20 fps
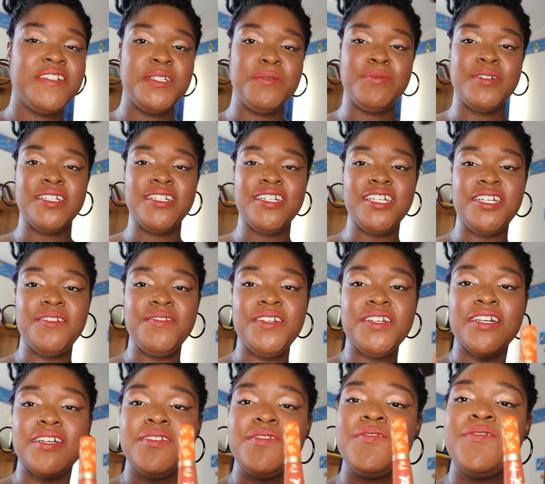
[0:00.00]
very pretty.
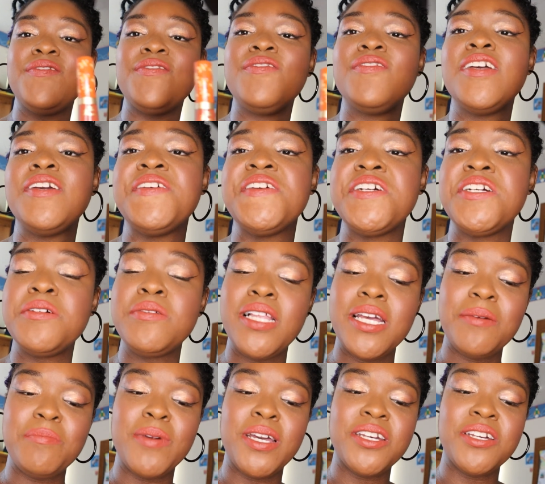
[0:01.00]
If you're
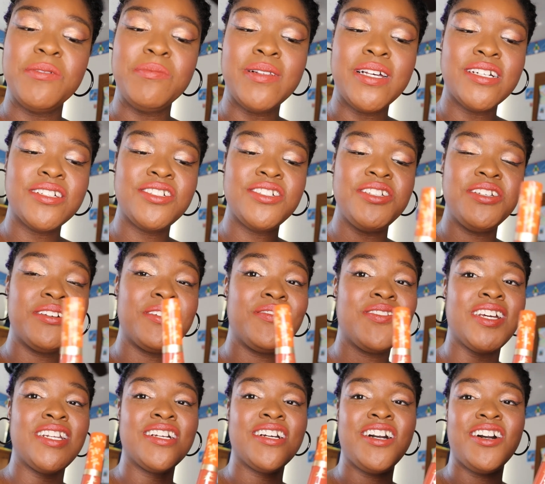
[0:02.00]
like my complexion, you can
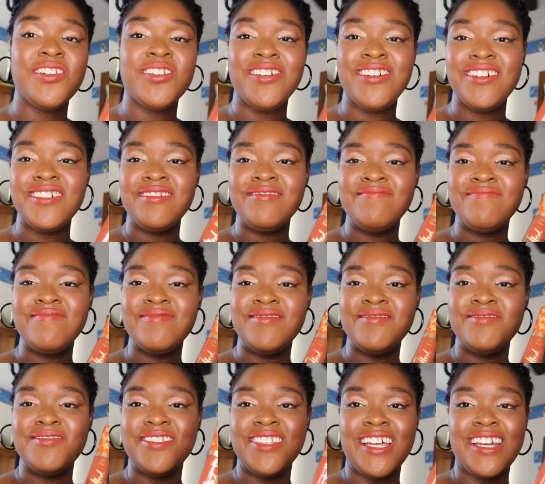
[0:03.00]
find a color
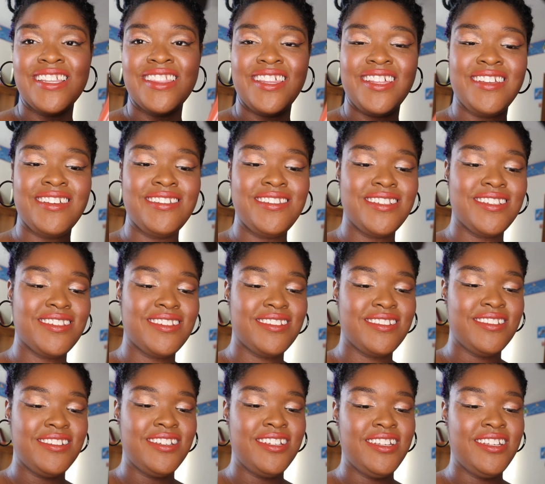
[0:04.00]
like this.